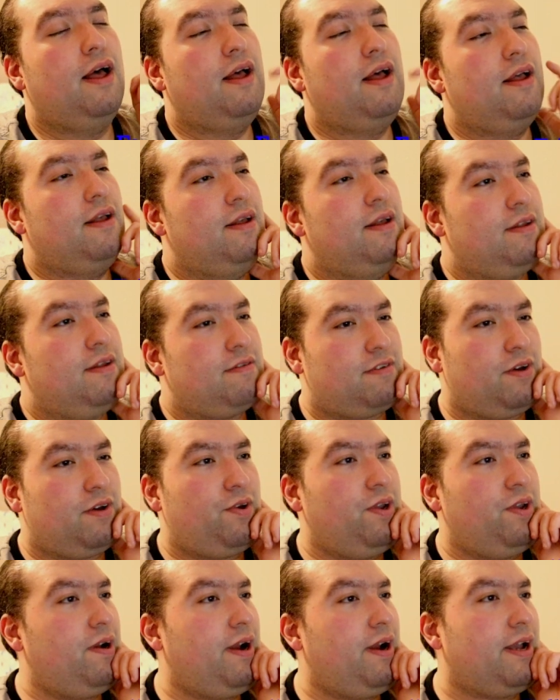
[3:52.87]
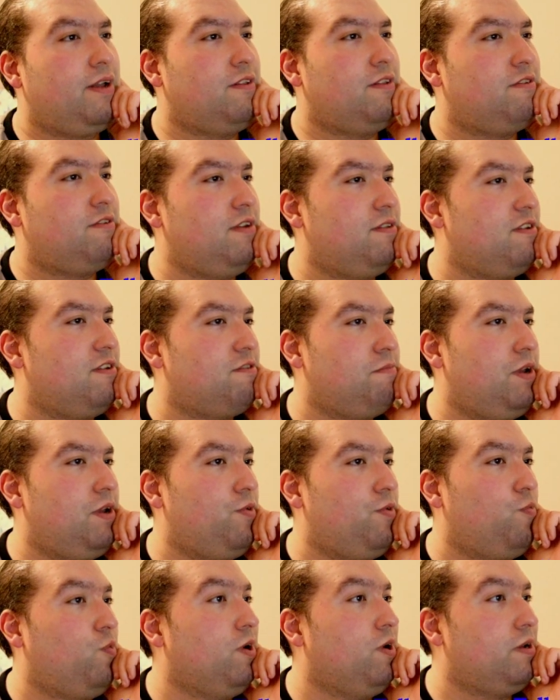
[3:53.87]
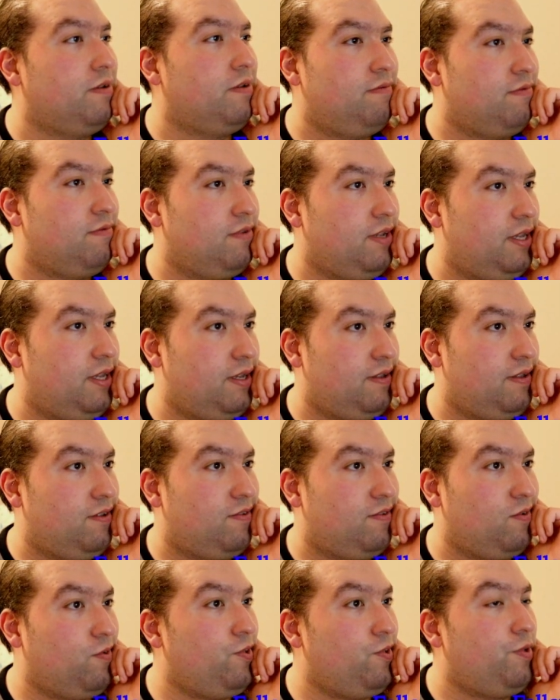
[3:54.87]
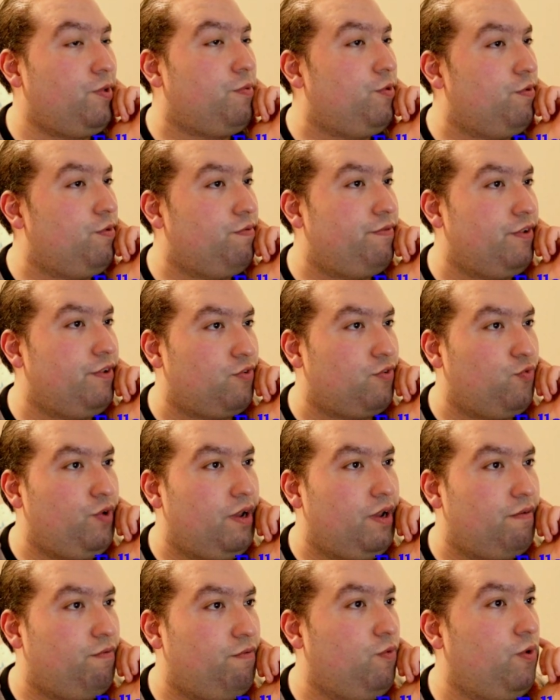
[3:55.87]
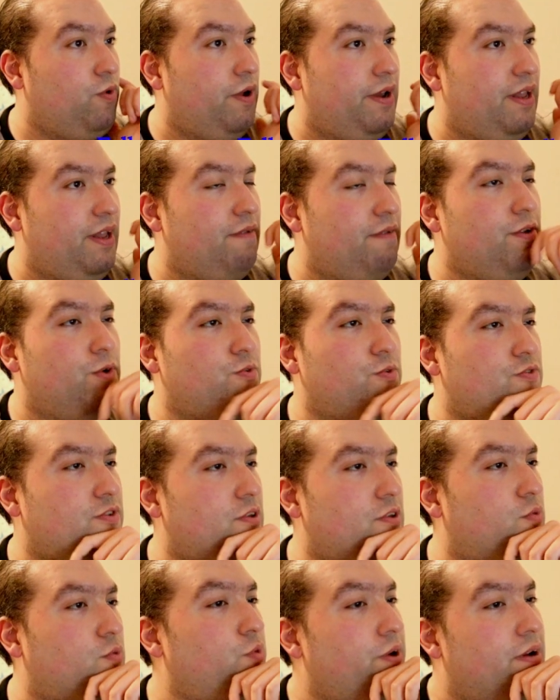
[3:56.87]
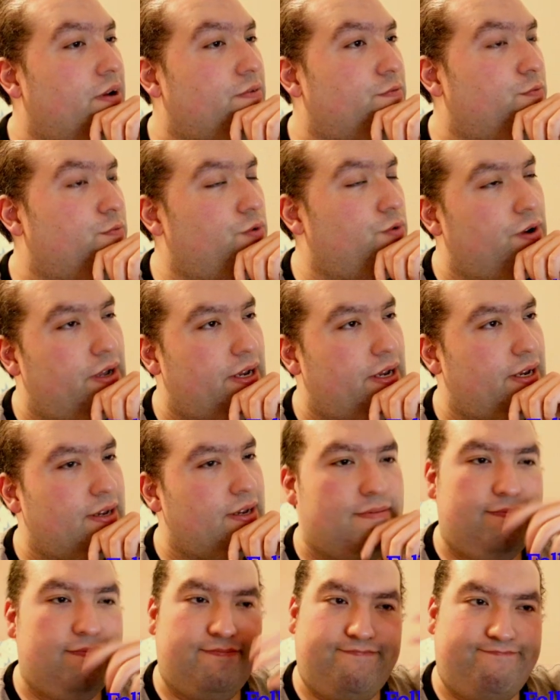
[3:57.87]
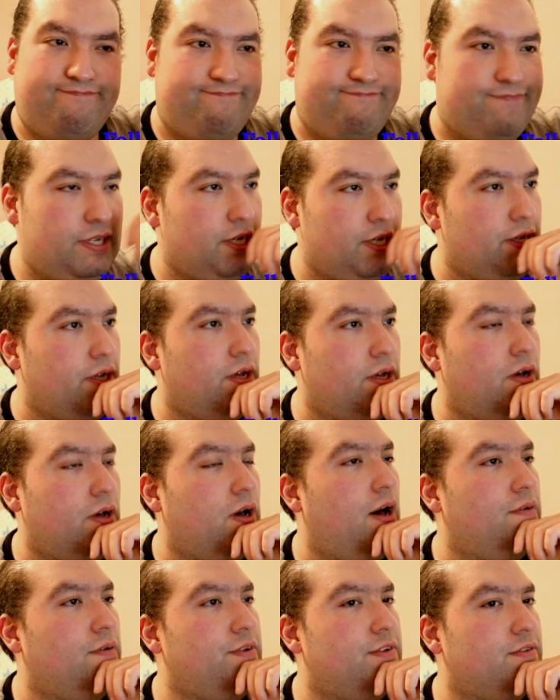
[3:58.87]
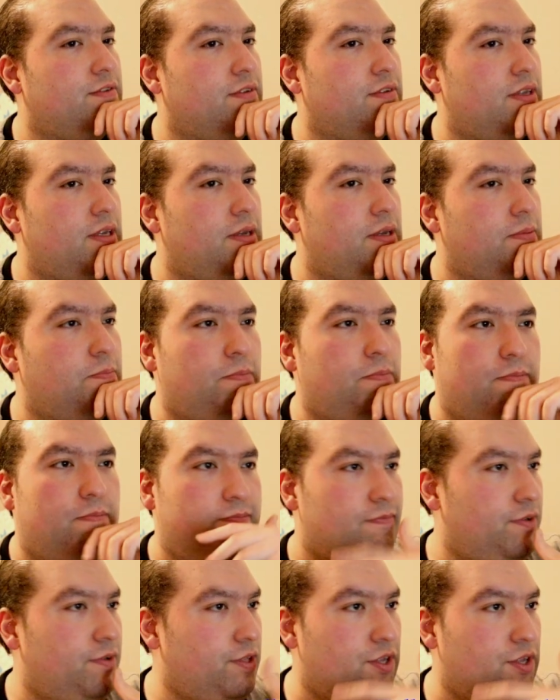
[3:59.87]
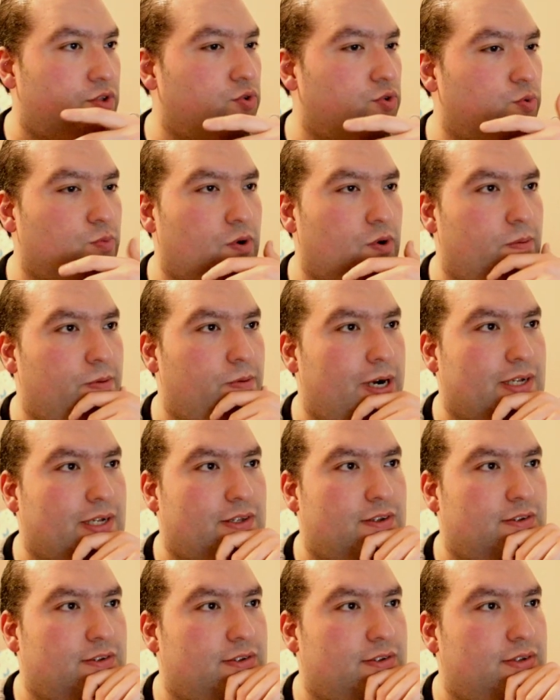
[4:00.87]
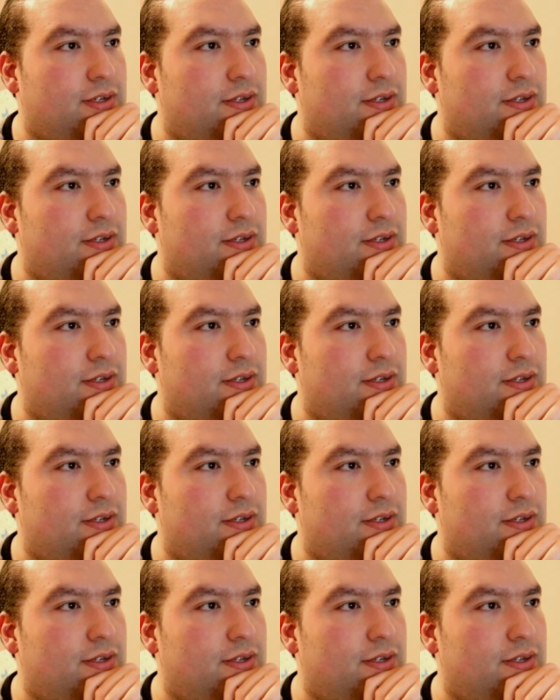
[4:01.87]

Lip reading: So here I could see this mate in one. Like its only move is queen f1. If you don't see queen f1, obviously you need to do more practice.